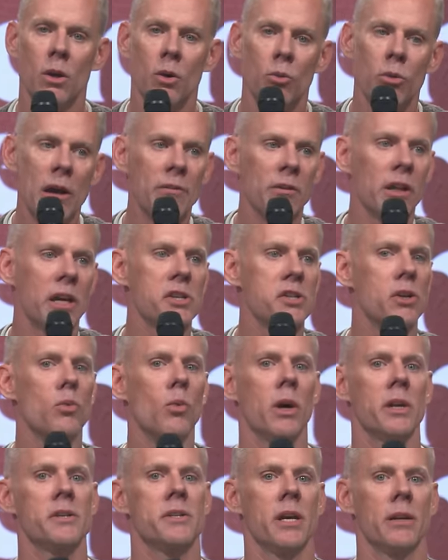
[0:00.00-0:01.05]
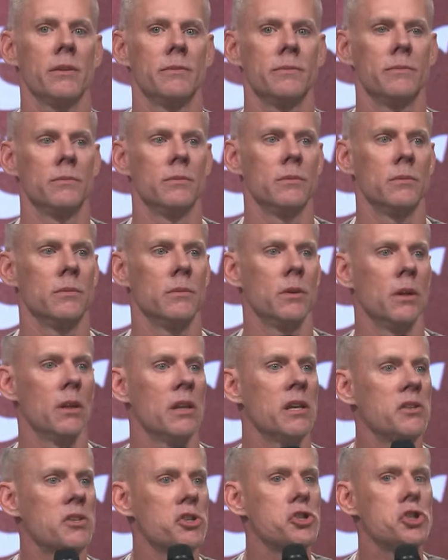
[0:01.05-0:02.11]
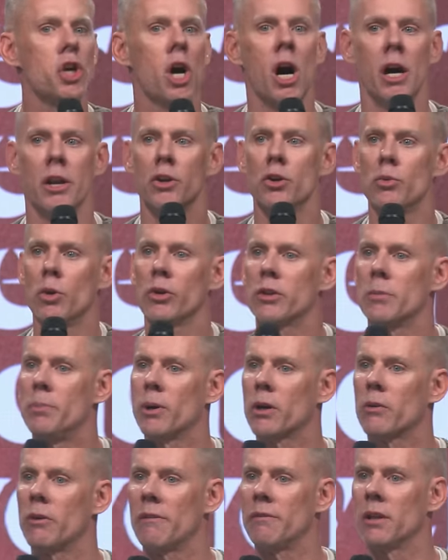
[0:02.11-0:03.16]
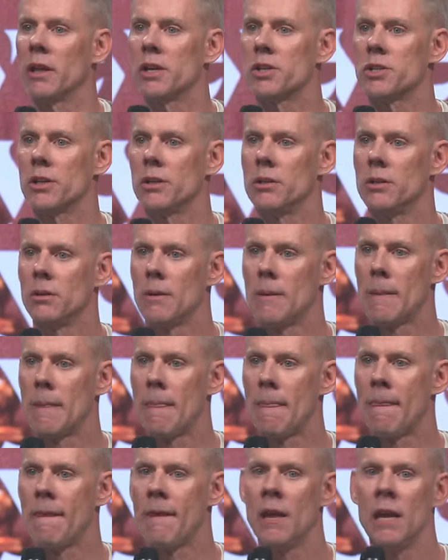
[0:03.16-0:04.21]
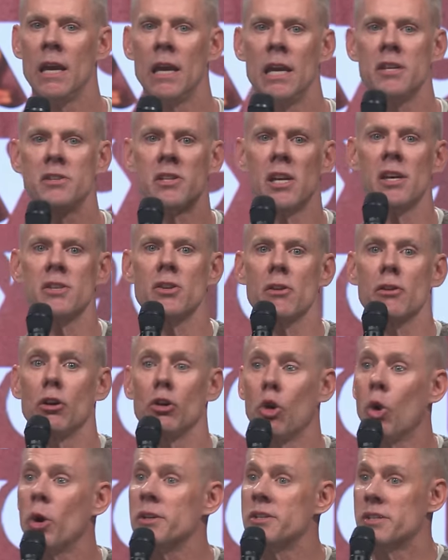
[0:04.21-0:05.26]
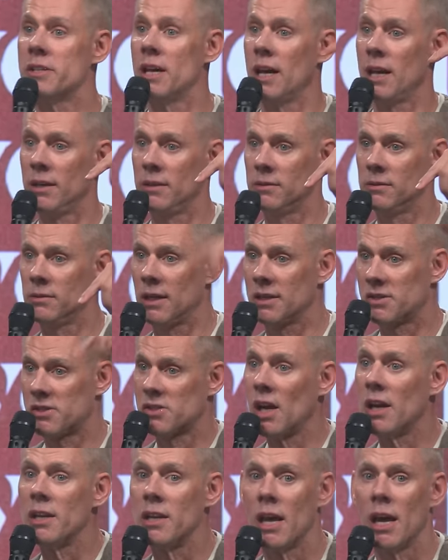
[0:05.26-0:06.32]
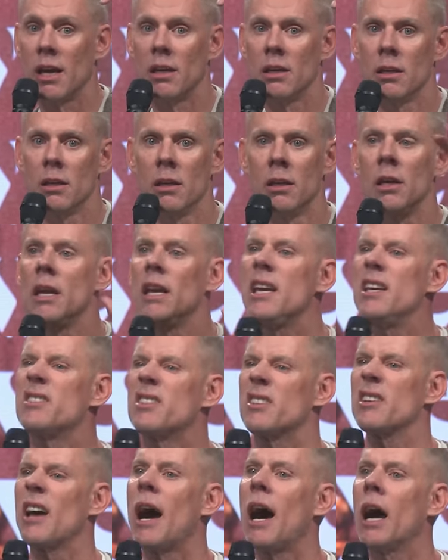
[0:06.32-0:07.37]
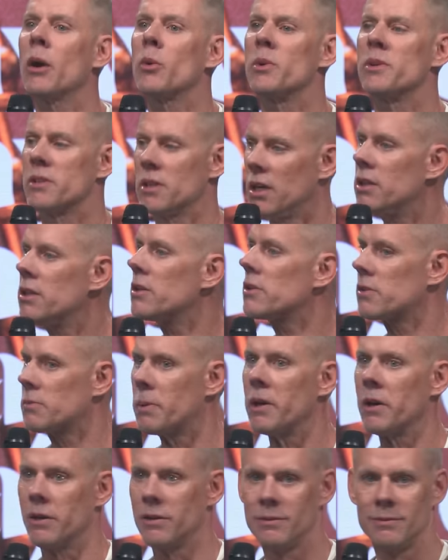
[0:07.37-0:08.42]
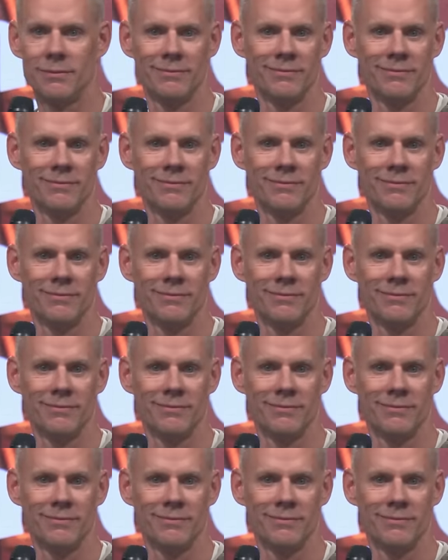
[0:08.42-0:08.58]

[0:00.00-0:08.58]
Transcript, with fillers: Revelation 1:10. This is John who wrote the book of Revelation. He says on the Lord's day, that's Sunday, he says, I was in the Spirit.